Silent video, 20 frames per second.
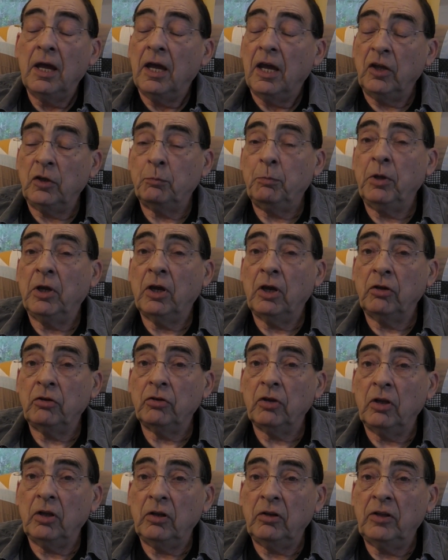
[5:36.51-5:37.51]
It's
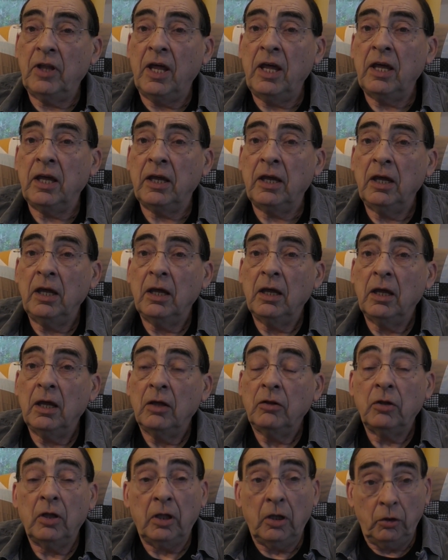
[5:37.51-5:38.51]
because they,
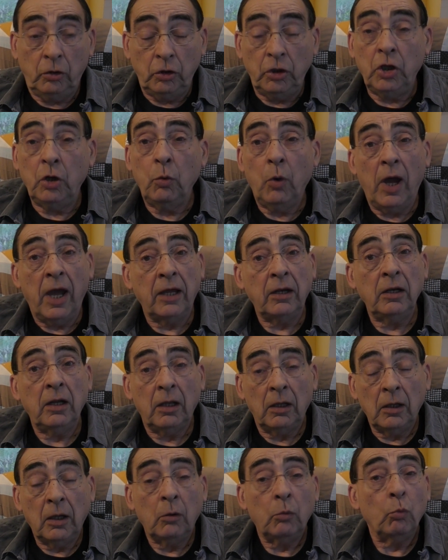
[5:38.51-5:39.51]
the U N,
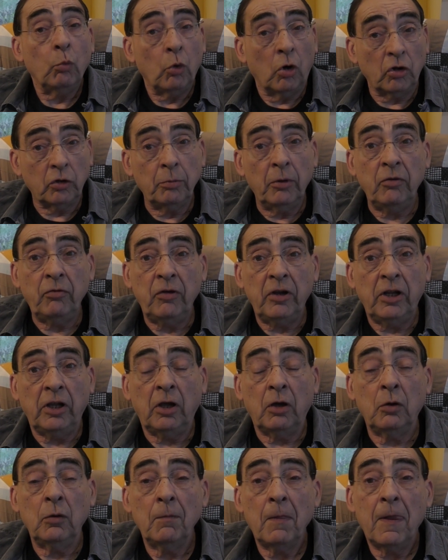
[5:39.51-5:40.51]
watch my
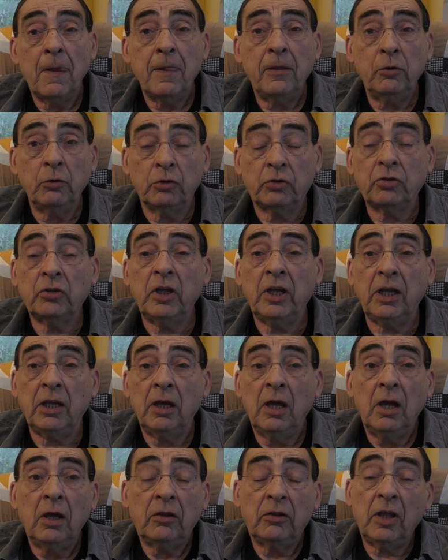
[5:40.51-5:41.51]
video, you'll
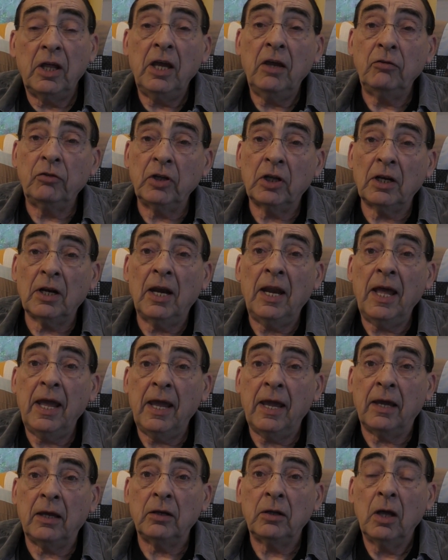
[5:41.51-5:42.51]
see, they have
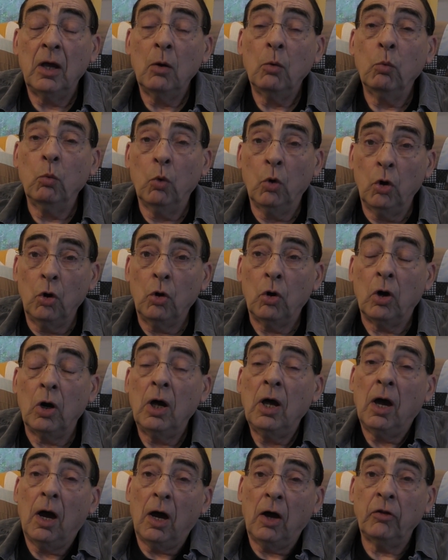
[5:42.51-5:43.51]
declared
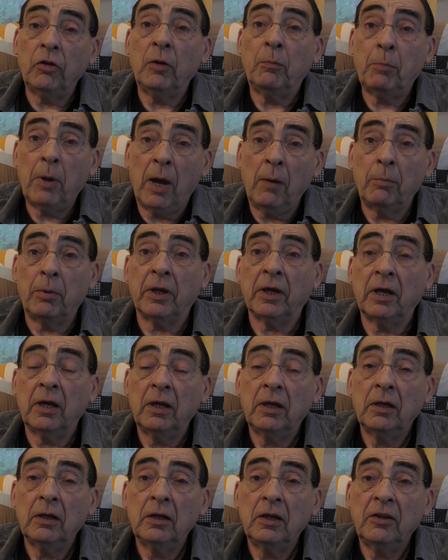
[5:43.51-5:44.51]
war on the public.
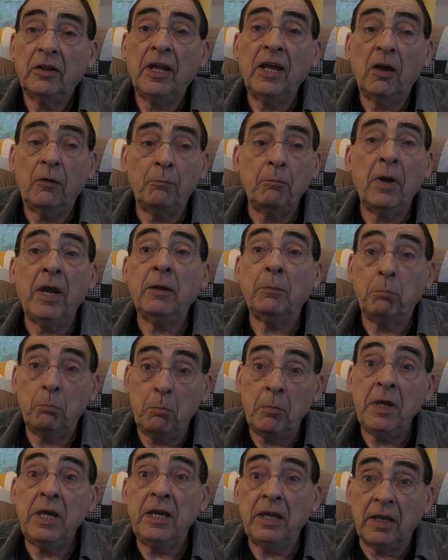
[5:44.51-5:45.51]
They have made
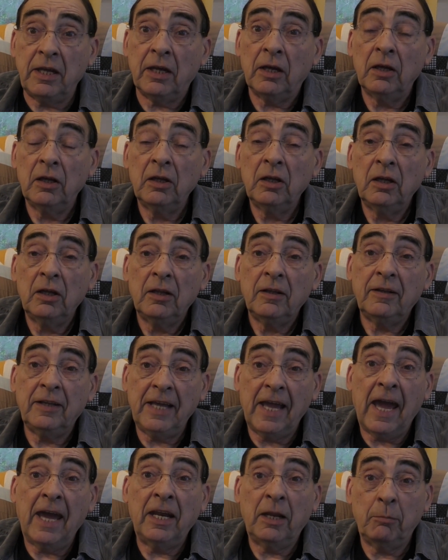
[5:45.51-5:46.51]
me
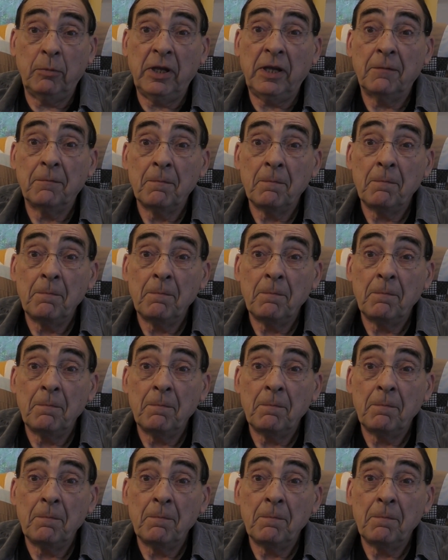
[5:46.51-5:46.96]
the enemy.